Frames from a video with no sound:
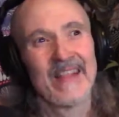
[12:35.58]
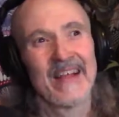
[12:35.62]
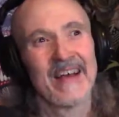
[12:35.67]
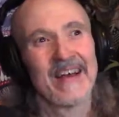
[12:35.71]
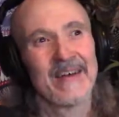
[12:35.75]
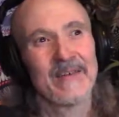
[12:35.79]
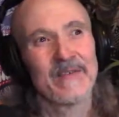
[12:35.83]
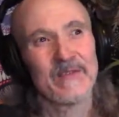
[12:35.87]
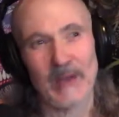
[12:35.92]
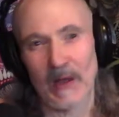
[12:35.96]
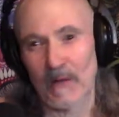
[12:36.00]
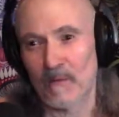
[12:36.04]

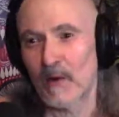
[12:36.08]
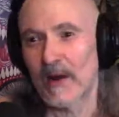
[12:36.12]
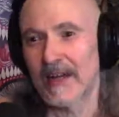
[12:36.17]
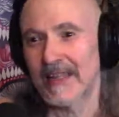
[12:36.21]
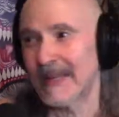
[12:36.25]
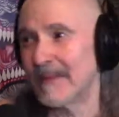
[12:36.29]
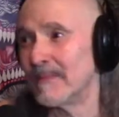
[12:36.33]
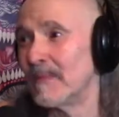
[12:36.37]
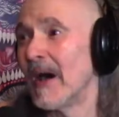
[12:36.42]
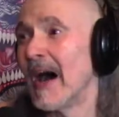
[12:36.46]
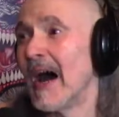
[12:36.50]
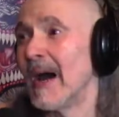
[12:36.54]
they read
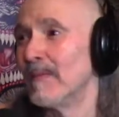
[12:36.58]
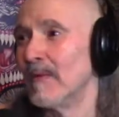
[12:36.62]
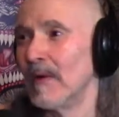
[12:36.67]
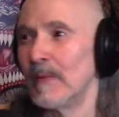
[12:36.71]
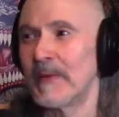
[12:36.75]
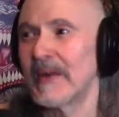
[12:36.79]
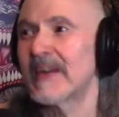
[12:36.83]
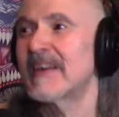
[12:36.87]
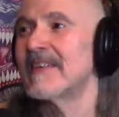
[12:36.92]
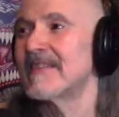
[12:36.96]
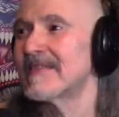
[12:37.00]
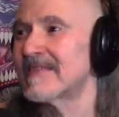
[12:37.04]
the Bible
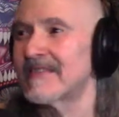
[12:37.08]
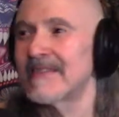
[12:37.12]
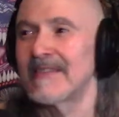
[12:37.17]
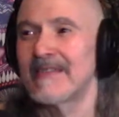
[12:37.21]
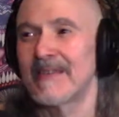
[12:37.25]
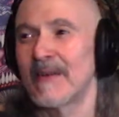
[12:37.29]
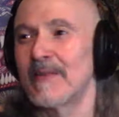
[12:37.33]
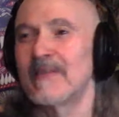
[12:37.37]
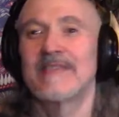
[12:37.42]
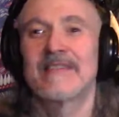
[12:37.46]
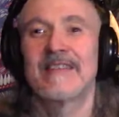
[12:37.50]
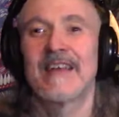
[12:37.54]
because
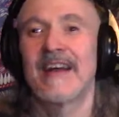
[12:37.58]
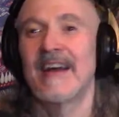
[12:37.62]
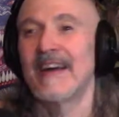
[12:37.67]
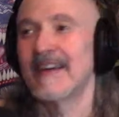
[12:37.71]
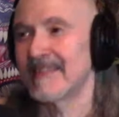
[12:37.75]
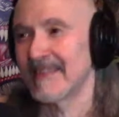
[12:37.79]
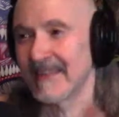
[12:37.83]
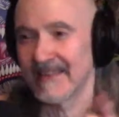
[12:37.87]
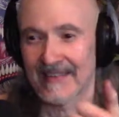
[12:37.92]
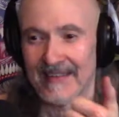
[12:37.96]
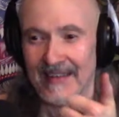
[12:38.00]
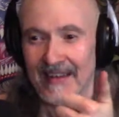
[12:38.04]
they had
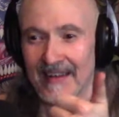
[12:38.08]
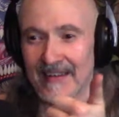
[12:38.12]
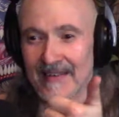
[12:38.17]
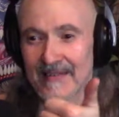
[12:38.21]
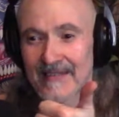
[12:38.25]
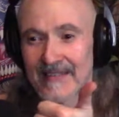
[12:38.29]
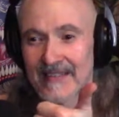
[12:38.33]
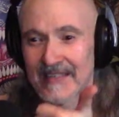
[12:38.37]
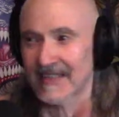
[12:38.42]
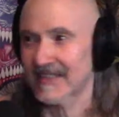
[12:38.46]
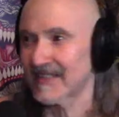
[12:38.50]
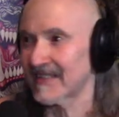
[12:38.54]
the, the
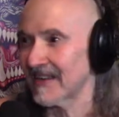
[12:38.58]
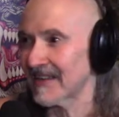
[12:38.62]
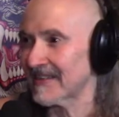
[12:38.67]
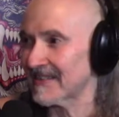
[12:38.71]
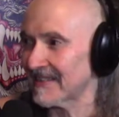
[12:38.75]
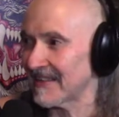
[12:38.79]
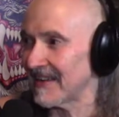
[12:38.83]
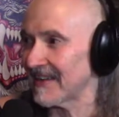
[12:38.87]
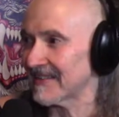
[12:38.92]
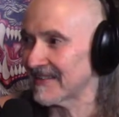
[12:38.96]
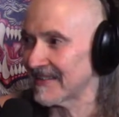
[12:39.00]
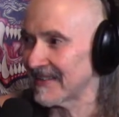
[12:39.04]
six six
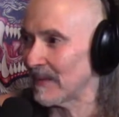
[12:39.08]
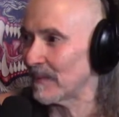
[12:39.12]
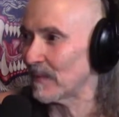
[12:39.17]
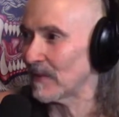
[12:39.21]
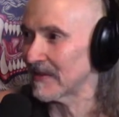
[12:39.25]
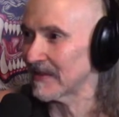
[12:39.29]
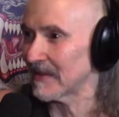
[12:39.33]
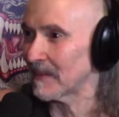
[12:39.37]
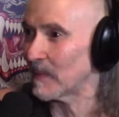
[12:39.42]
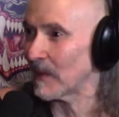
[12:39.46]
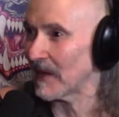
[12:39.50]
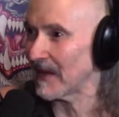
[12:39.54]
six, number
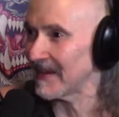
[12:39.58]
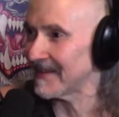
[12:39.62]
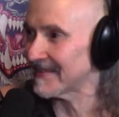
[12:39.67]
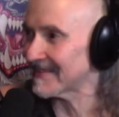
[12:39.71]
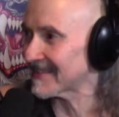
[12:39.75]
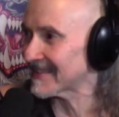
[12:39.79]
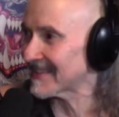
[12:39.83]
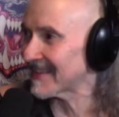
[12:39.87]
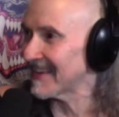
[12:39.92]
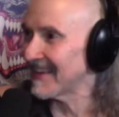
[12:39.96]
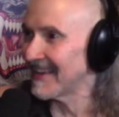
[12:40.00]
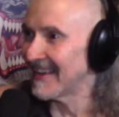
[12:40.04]
of the
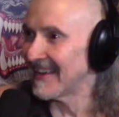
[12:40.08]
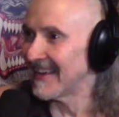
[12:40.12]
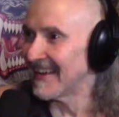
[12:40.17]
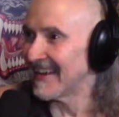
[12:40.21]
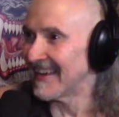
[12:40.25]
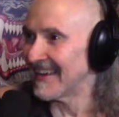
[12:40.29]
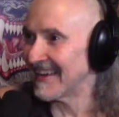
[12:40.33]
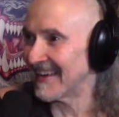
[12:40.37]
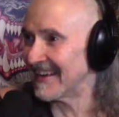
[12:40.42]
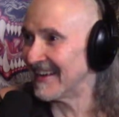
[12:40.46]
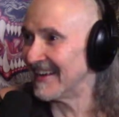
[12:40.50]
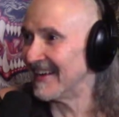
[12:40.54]
beast,
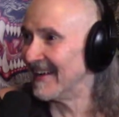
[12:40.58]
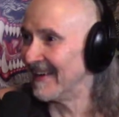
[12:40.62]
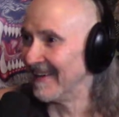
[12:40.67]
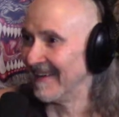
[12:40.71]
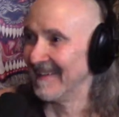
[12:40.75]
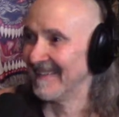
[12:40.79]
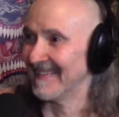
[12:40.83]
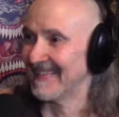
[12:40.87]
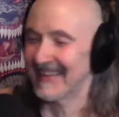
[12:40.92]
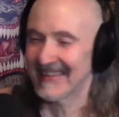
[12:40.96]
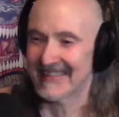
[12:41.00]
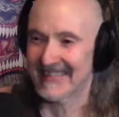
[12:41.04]
you
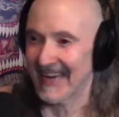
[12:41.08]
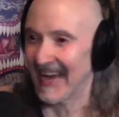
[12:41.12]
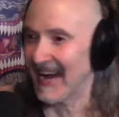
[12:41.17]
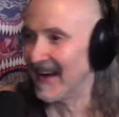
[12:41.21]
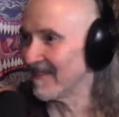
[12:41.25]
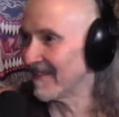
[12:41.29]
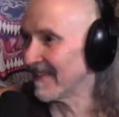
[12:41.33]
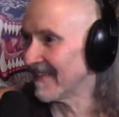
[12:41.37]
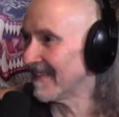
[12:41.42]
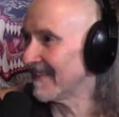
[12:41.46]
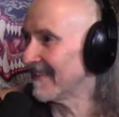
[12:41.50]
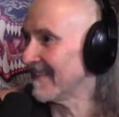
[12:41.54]
know, the
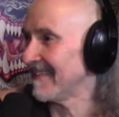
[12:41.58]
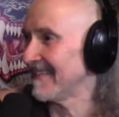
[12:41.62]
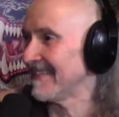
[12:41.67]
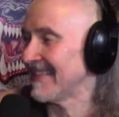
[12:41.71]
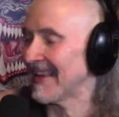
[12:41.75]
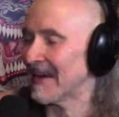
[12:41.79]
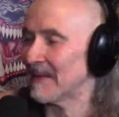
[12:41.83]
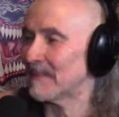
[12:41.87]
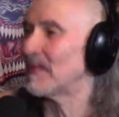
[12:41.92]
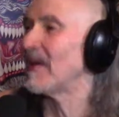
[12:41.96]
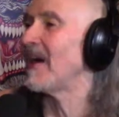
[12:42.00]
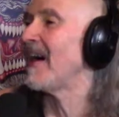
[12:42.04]
devil, the
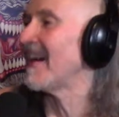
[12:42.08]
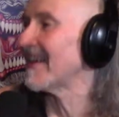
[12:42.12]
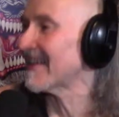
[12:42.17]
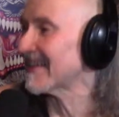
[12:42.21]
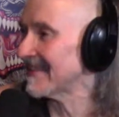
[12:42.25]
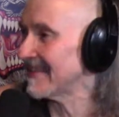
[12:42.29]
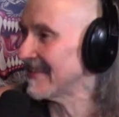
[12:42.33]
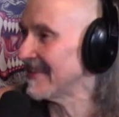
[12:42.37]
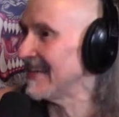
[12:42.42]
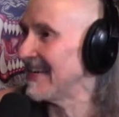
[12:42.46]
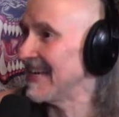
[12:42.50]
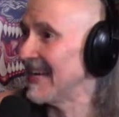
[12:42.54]

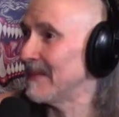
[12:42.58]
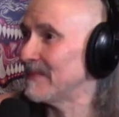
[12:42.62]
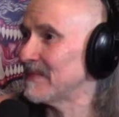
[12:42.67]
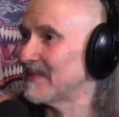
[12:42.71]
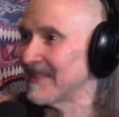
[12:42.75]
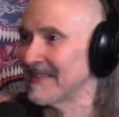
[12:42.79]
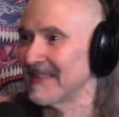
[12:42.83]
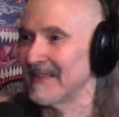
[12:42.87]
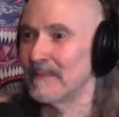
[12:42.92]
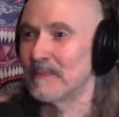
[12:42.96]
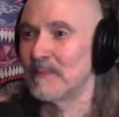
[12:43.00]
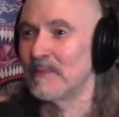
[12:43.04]
apocalypse,
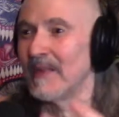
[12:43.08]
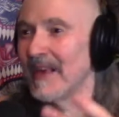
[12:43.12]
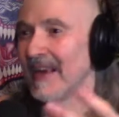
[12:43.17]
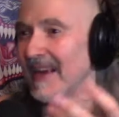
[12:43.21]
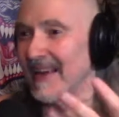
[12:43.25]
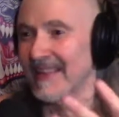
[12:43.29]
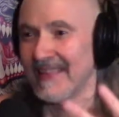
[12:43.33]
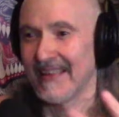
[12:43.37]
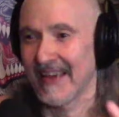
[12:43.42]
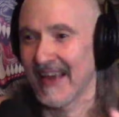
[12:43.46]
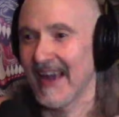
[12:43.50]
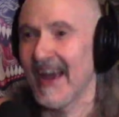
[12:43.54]
and the,
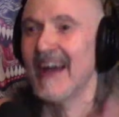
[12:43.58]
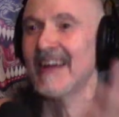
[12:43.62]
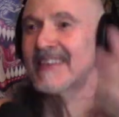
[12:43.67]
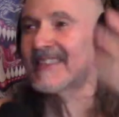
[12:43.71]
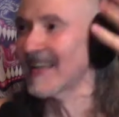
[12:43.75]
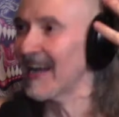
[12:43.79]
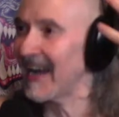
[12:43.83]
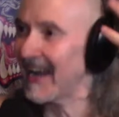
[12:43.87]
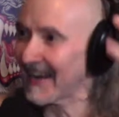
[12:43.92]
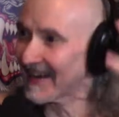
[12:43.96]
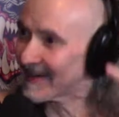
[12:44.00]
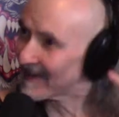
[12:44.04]
and the
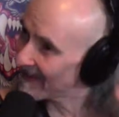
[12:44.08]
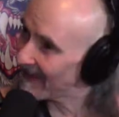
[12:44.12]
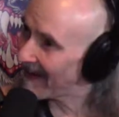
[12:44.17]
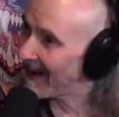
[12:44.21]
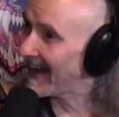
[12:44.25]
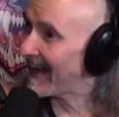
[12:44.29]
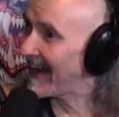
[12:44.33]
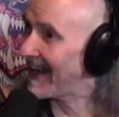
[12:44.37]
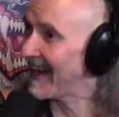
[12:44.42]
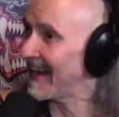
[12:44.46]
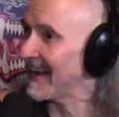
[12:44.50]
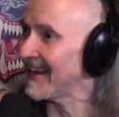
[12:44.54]

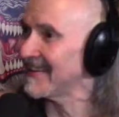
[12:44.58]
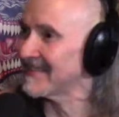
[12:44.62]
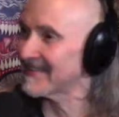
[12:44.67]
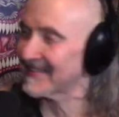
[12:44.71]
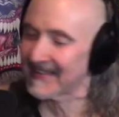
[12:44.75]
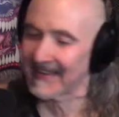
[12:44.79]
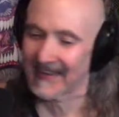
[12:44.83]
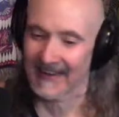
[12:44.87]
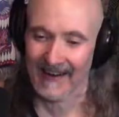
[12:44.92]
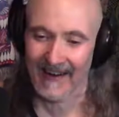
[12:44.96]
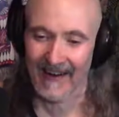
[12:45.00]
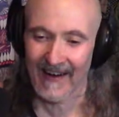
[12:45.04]
Antichrist,
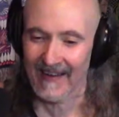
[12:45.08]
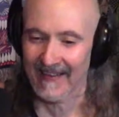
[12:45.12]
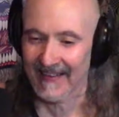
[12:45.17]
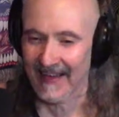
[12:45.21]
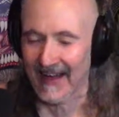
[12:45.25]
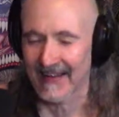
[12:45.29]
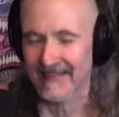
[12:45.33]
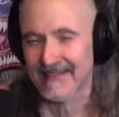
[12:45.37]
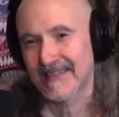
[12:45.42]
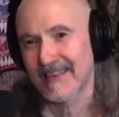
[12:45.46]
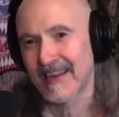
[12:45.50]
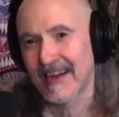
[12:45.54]
yeah. and all
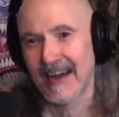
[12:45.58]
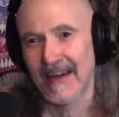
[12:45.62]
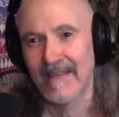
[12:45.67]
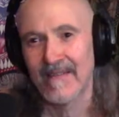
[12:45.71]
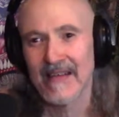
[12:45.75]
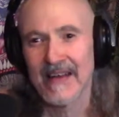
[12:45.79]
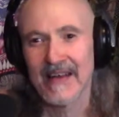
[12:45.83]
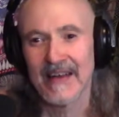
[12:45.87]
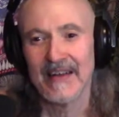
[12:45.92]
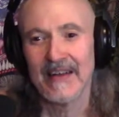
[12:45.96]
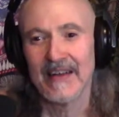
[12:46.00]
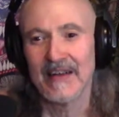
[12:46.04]
that
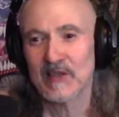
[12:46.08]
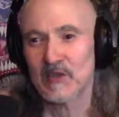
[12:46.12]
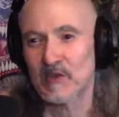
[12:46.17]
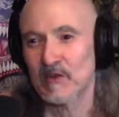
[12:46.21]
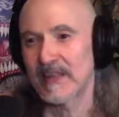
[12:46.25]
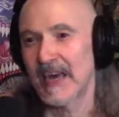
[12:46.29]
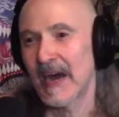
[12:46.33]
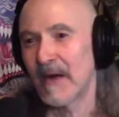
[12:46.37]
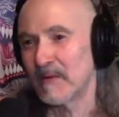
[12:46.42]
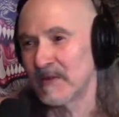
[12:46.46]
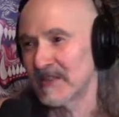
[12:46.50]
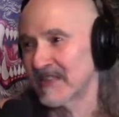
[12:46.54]
stuff. So
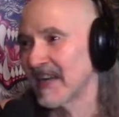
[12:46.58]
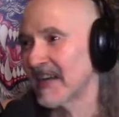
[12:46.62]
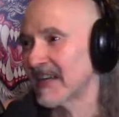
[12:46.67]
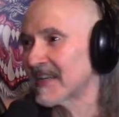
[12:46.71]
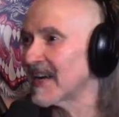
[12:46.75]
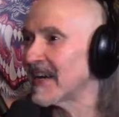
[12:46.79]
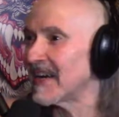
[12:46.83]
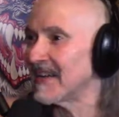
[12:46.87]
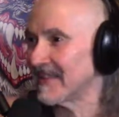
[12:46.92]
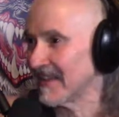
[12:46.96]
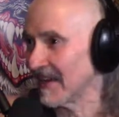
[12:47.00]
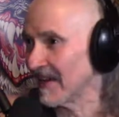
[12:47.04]
that was like
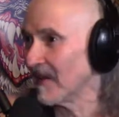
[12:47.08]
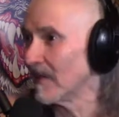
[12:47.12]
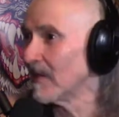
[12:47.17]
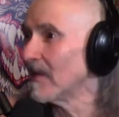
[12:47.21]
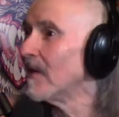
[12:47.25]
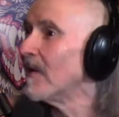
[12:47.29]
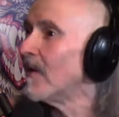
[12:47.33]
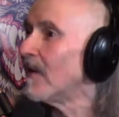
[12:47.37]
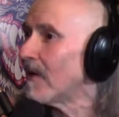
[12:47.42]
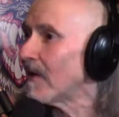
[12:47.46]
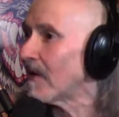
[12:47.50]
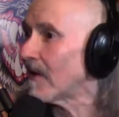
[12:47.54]
kind of the
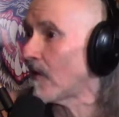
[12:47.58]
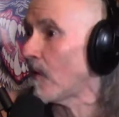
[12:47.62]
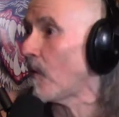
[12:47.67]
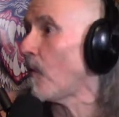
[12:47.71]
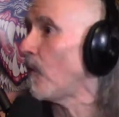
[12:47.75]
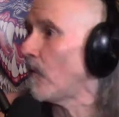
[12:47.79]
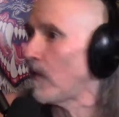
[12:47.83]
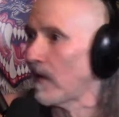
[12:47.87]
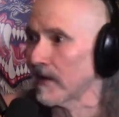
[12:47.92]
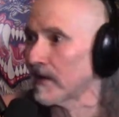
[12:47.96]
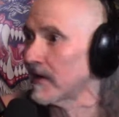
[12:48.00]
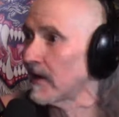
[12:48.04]
allure.
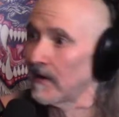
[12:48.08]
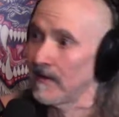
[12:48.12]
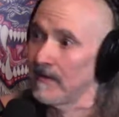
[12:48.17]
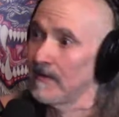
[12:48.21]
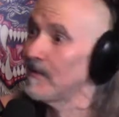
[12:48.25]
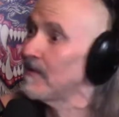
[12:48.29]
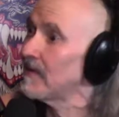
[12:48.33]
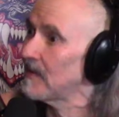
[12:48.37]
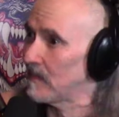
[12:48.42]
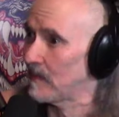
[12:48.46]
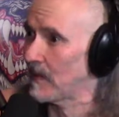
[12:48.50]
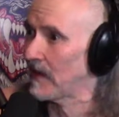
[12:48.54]
Oh, I got to
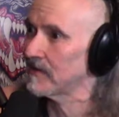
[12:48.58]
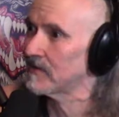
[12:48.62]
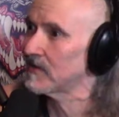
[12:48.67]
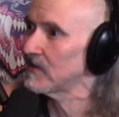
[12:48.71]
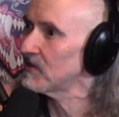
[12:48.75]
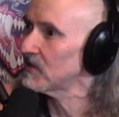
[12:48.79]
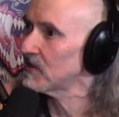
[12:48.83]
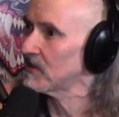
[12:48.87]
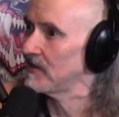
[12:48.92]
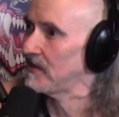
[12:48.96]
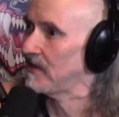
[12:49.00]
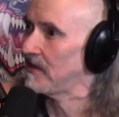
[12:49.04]
learn about this shit.